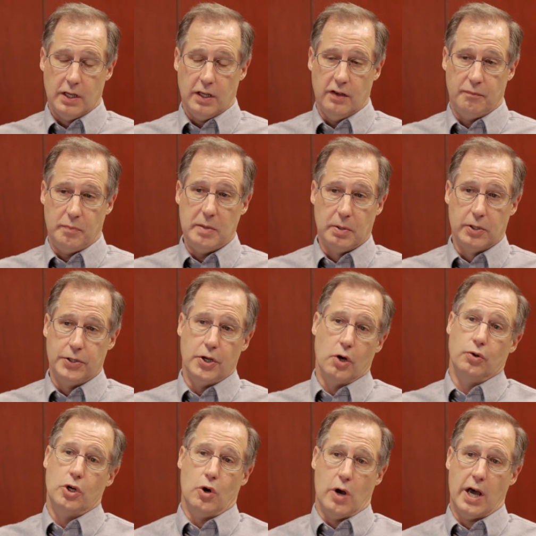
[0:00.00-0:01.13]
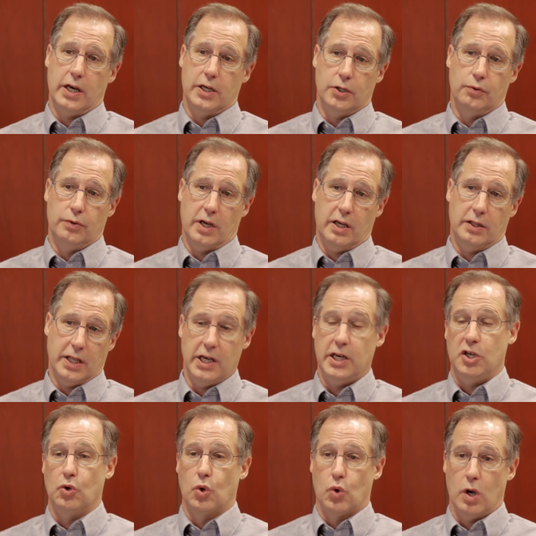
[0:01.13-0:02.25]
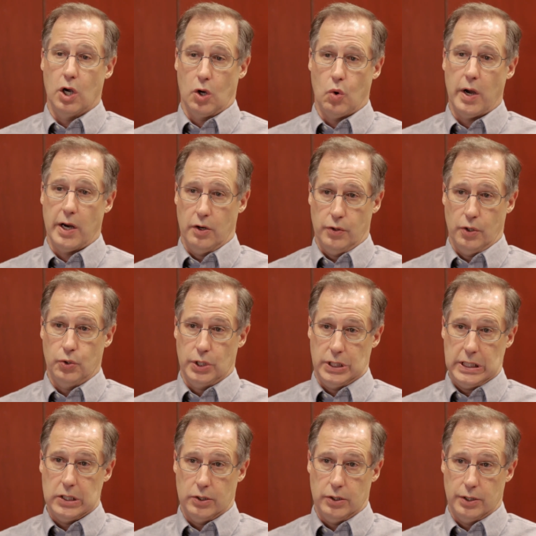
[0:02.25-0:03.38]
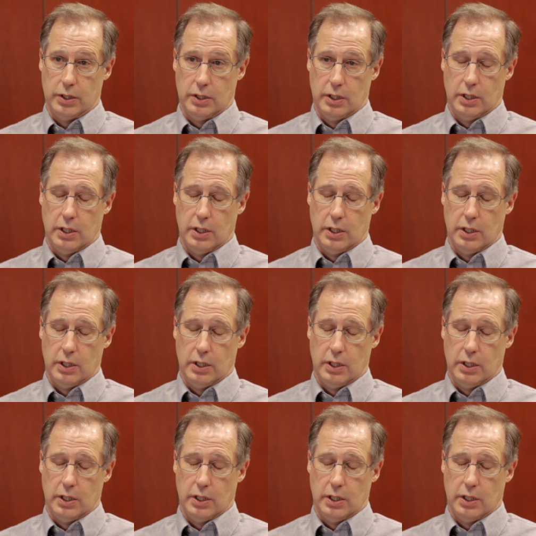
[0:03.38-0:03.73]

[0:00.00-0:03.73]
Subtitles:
If people don't know how to do that, they need to acquire those skills.